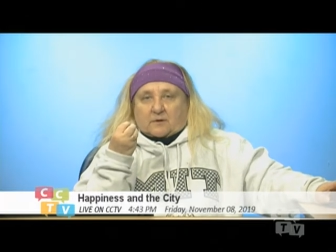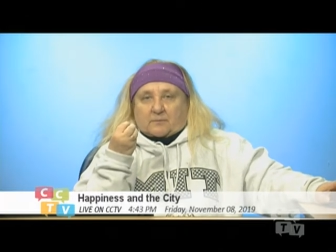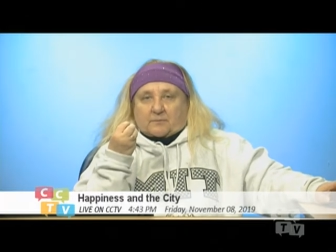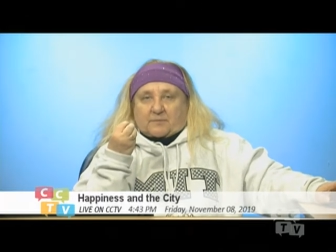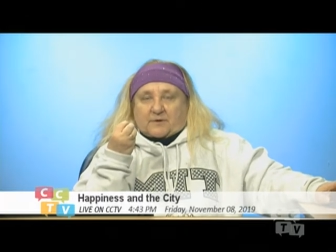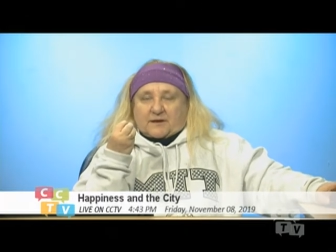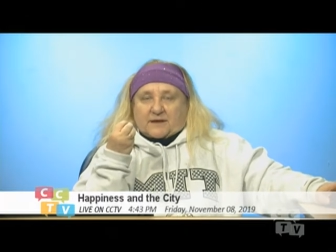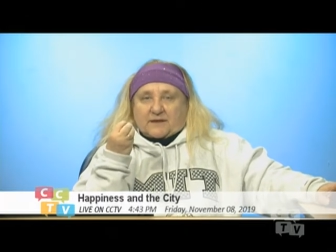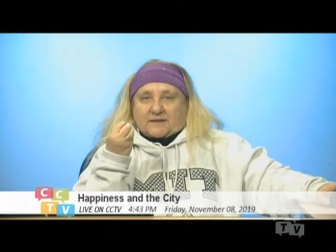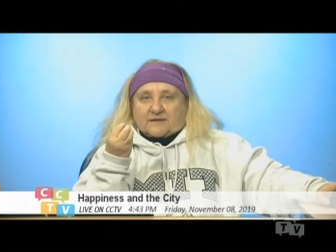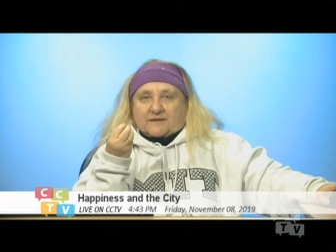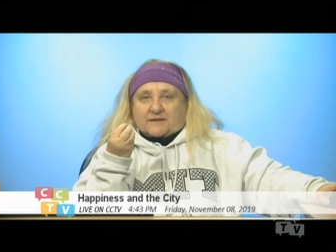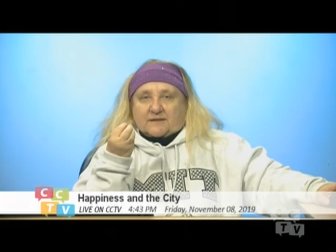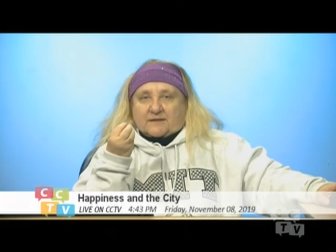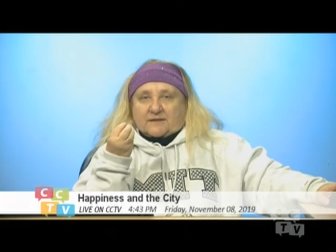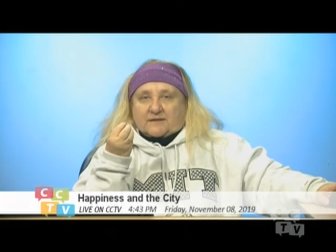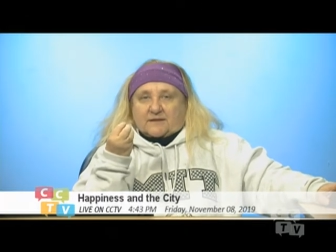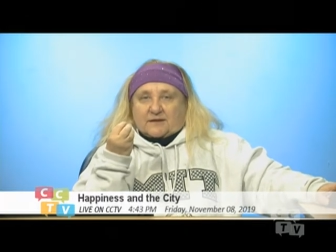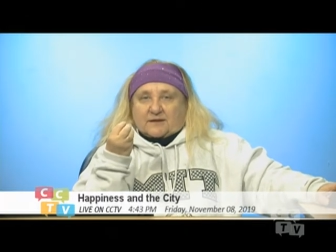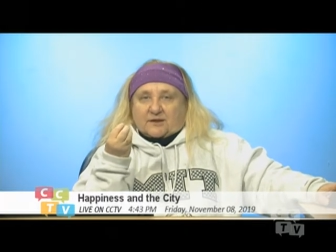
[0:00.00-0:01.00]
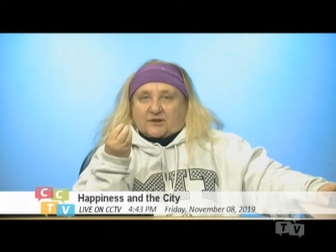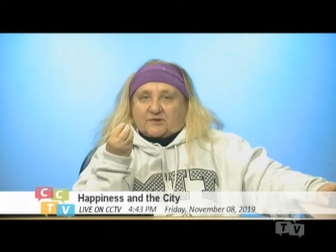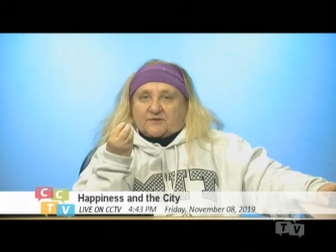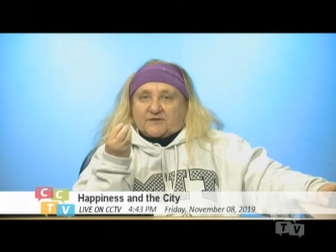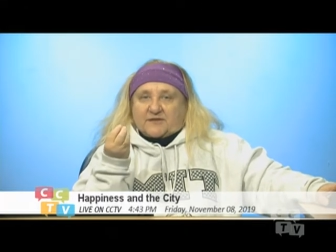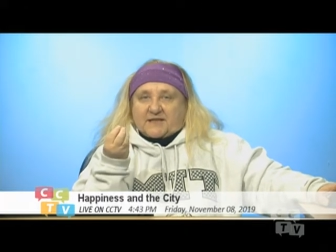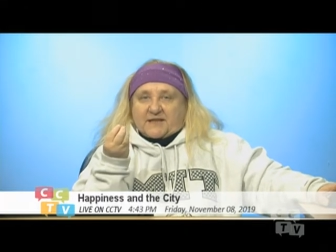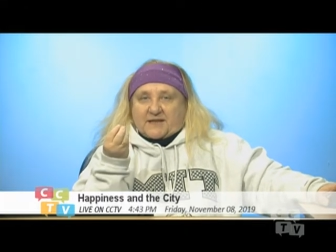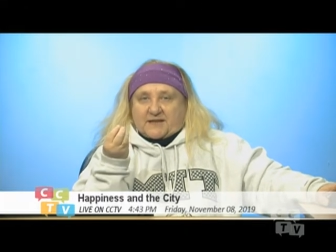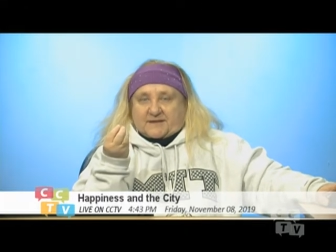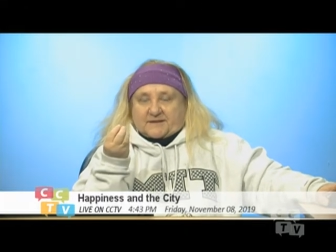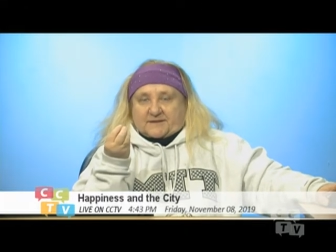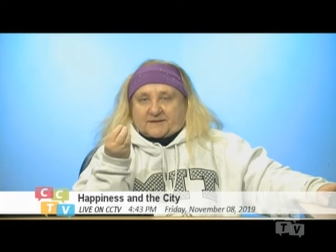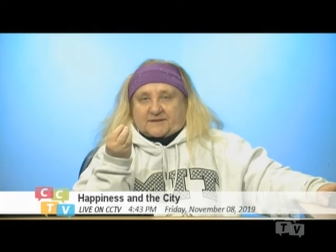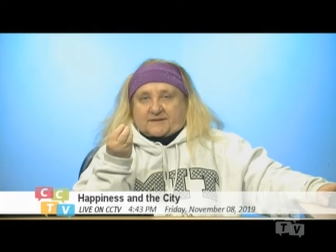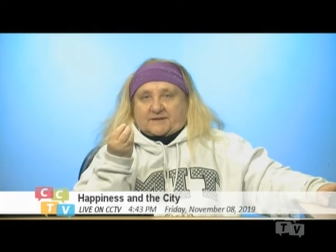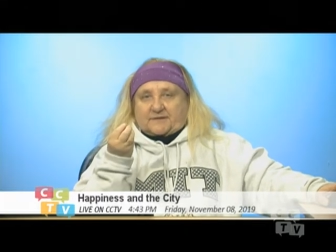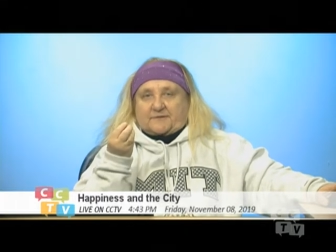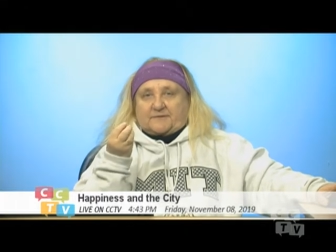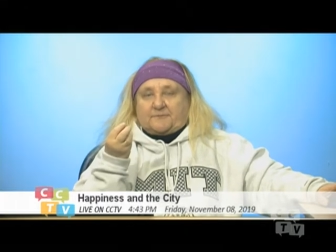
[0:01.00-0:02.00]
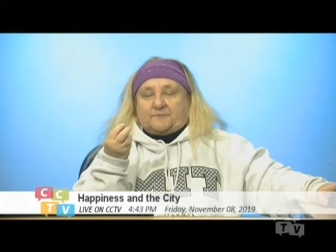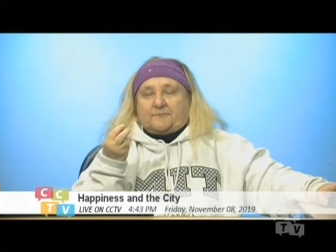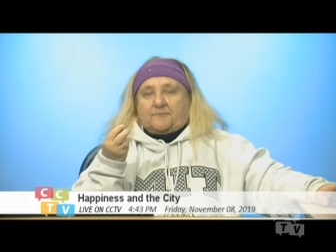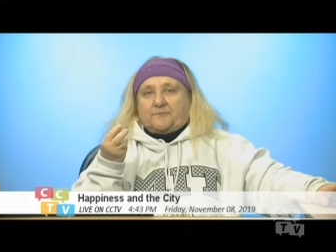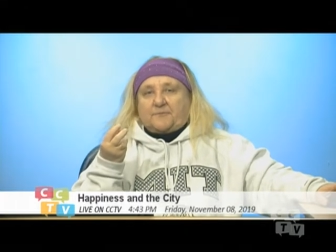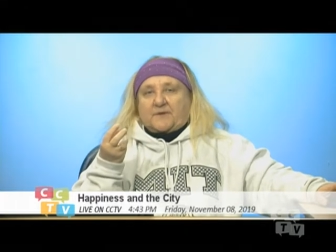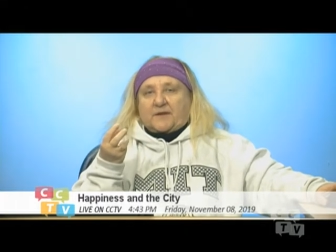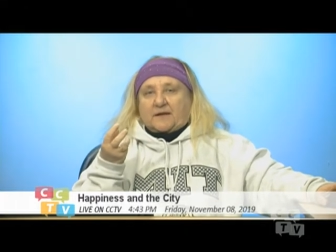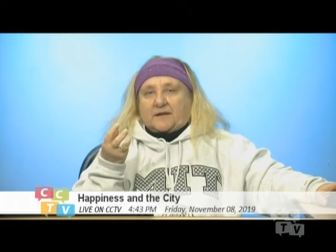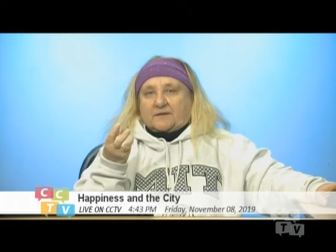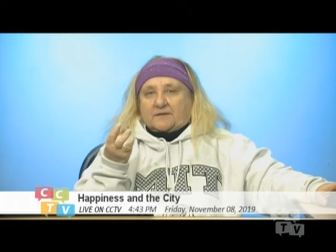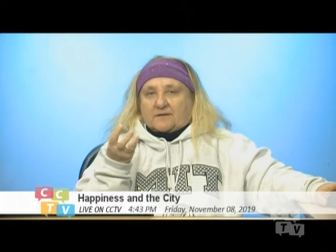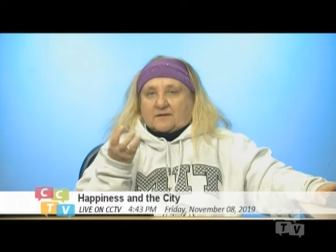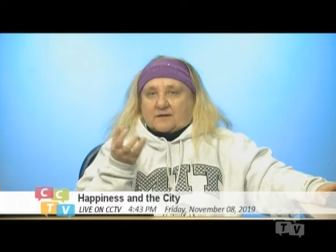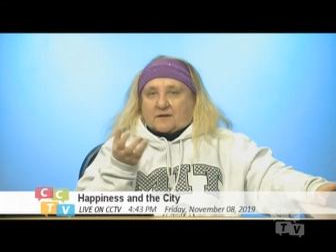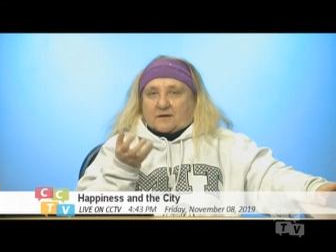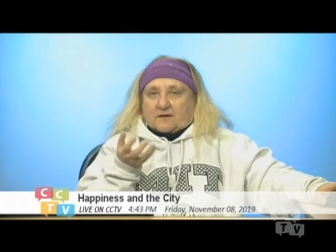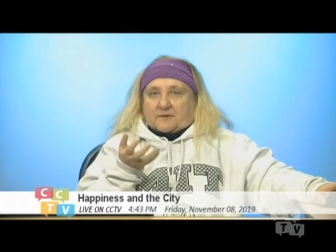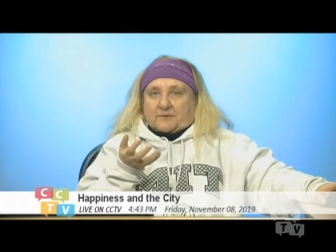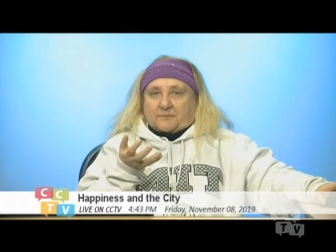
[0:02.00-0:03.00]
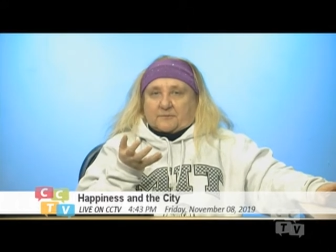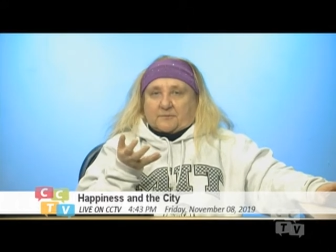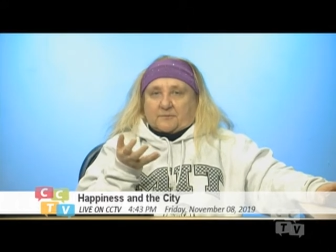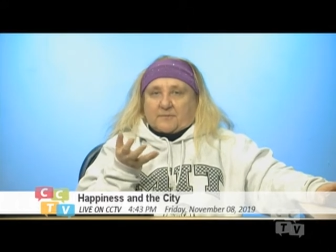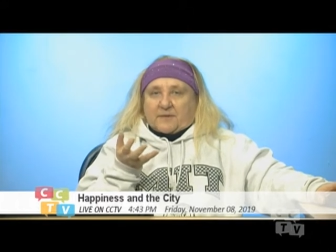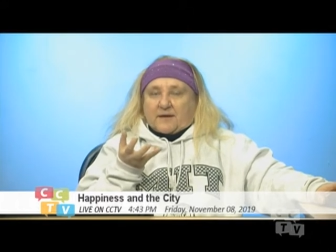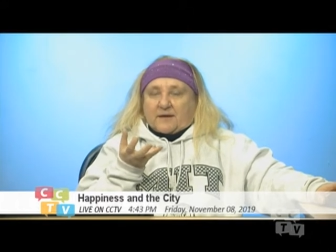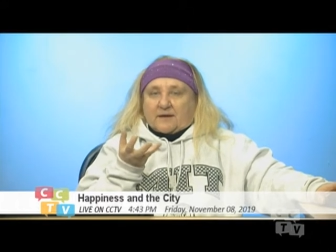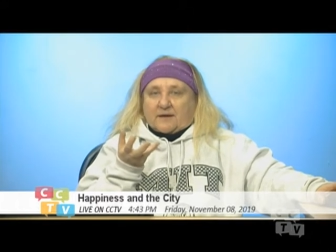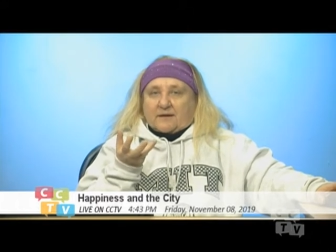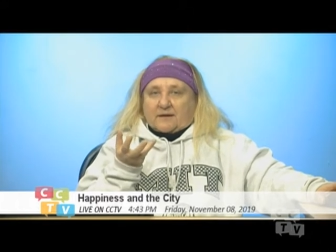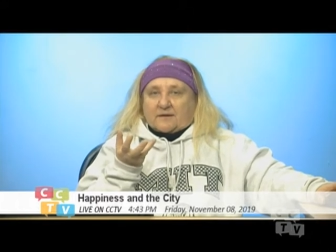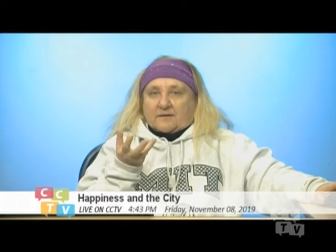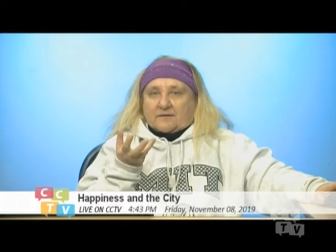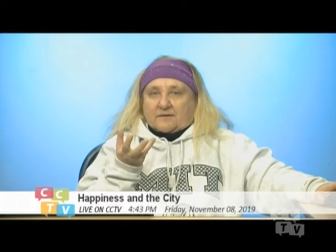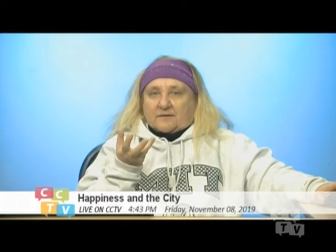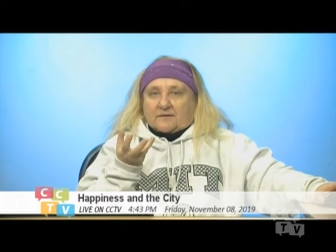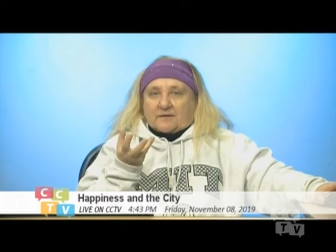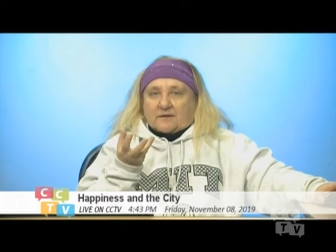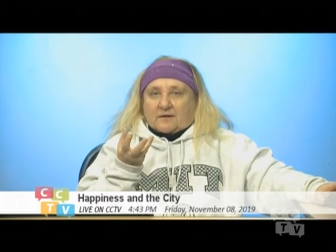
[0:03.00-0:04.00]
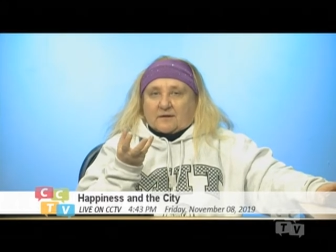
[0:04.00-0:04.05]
places that contain it, that make it